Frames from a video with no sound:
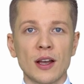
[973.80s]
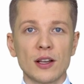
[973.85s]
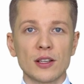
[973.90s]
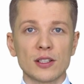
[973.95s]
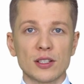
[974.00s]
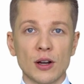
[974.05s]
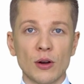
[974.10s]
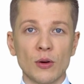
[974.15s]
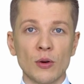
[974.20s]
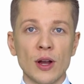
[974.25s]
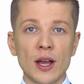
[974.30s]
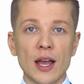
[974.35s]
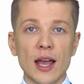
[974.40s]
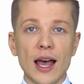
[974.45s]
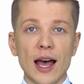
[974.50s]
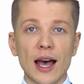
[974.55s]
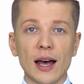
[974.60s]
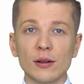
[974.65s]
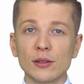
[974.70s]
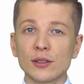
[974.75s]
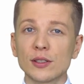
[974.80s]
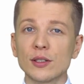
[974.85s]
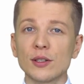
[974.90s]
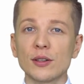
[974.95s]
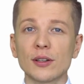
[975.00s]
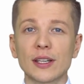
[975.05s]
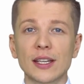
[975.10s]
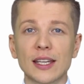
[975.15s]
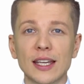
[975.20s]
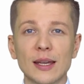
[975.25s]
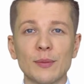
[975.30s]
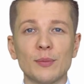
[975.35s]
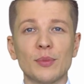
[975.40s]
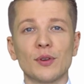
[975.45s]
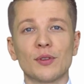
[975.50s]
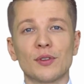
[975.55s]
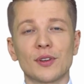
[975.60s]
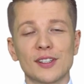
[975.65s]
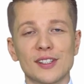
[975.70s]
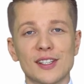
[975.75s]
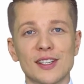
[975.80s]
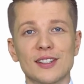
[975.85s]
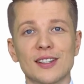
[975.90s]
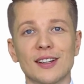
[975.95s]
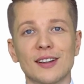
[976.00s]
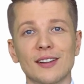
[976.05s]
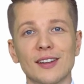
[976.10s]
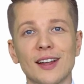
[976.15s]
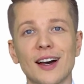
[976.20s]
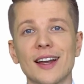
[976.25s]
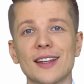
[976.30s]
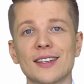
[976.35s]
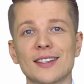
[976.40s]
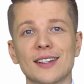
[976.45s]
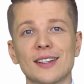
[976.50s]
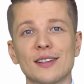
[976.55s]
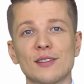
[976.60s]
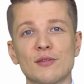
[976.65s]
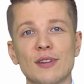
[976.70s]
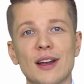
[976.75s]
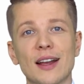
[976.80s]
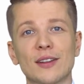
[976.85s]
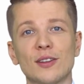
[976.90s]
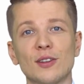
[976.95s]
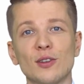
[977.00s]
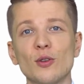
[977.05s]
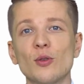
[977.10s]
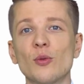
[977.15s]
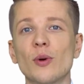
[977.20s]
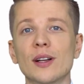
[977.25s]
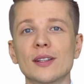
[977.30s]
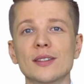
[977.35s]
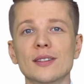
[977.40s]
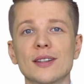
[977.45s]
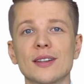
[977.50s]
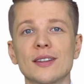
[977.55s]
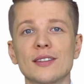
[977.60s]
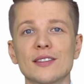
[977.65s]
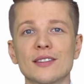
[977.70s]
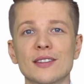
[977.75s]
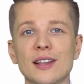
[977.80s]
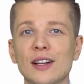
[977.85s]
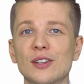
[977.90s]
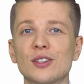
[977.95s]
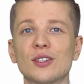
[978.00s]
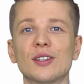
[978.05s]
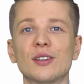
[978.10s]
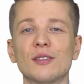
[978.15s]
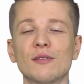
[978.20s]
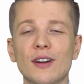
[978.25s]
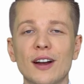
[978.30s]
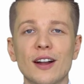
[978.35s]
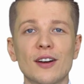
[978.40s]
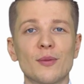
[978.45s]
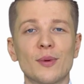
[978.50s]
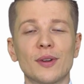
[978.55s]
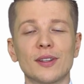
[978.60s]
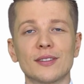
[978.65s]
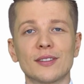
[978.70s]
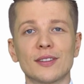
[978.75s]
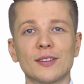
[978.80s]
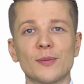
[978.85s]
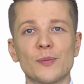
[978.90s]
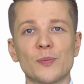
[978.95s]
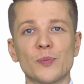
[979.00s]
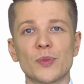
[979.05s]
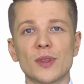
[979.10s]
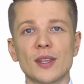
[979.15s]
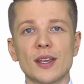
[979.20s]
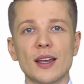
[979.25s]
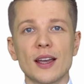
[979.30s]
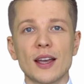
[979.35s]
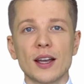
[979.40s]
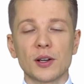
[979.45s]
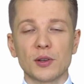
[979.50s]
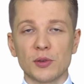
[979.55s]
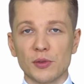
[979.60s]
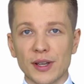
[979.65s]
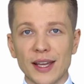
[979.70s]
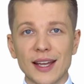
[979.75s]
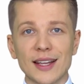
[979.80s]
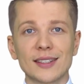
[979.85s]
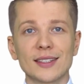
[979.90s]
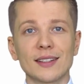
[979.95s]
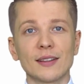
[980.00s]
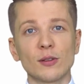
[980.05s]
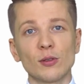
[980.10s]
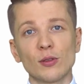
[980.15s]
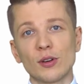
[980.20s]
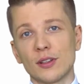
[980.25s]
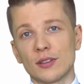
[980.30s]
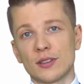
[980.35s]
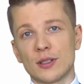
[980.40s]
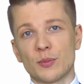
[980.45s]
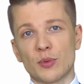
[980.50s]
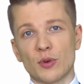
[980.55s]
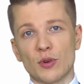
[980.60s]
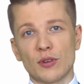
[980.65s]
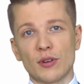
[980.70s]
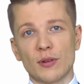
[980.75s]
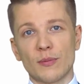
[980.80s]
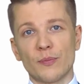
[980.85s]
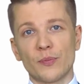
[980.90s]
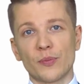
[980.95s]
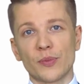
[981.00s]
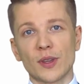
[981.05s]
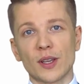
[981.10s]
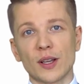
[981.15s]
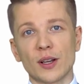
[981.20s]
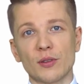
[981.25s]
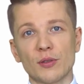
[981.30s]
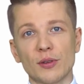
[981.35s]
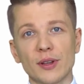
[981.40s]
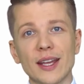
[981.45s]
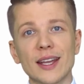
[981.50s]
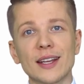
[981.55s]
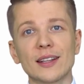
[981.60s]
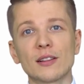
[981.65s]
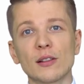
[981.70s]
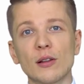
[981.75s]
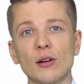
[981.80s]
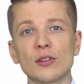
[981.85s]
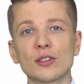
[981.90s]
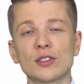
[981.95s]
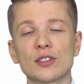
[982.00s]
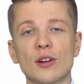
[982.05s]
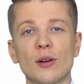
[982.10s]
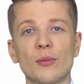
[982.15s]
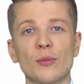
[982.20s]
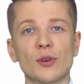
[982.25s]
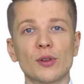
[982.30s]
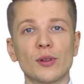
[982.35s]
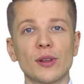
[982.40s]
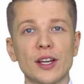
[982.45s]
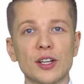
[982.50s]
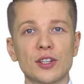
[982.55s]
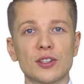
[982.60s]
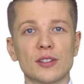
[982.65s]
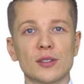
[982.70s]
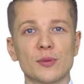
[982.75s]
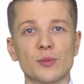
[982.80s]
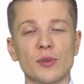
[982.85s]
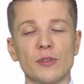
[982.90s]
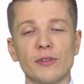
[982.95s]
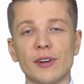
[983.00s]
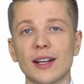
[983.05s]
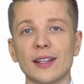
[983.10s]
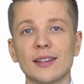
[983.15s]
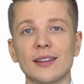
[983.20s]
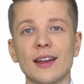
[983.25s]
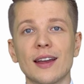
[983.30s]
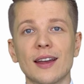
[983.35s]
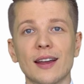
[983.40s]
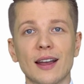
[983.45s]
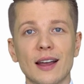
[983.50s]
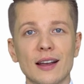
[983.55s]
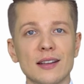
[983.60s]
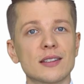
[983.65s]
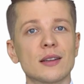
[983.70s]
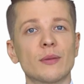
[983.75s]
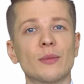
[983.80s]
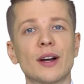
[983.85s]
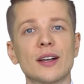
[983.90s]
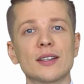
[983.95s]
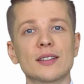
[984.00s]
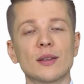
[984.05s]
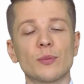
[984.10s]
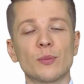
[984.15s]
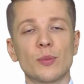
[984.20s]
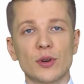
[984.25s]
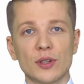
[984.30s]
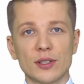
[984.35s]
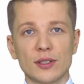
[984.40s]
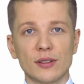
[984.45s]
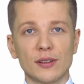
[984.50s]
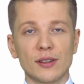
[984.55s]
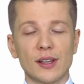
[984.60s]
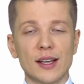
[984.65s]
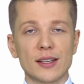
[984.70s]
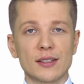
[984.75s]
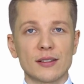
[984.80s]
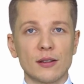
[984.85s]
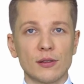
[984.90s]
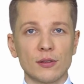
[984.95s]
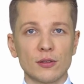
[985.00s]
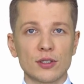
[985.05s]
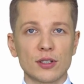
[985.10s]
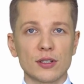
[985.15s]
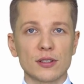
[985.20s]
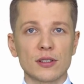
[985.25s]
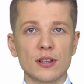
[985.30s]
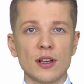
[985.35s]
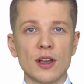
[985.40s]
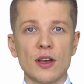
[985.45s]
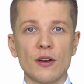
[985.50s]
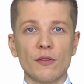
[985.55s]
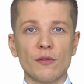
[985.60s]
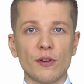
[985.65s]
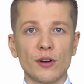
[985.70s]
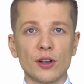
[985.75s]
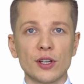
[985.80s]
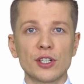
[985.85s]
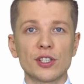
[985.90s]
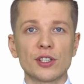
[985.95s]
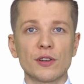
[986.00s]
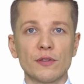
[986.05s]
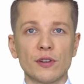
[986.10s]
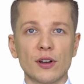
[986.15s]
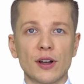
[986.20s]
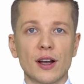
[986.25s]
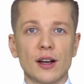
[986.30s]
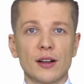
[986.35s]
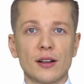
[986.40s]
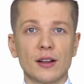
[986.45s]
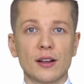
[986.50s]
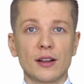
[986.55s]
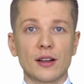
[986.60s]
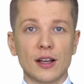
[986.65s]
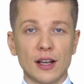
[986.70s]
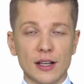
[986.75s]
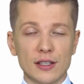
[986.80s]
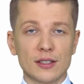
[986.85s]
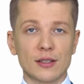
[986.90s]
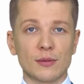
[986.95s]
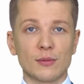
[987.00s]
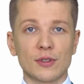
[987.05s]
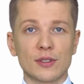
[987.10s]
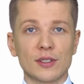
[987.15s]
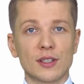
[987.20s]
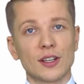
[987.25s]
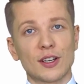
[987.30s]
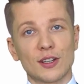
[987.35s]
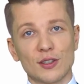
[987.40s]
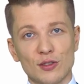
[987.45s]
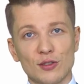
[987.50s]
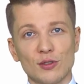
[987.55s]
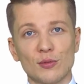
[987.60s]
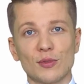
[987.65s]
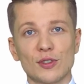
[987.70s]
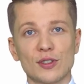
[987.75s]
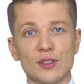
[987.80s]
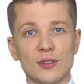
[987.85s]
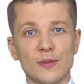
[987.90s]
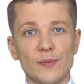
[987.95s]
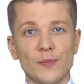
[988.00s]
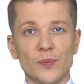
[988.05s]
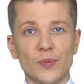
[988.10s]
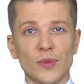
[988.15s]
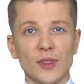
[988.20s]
So, how do you keep your existing clients and attract new ones in such an environment? Create a loyalty program. Create long-term relations. Provide customized and personalized solutions for each of your customers and consumers.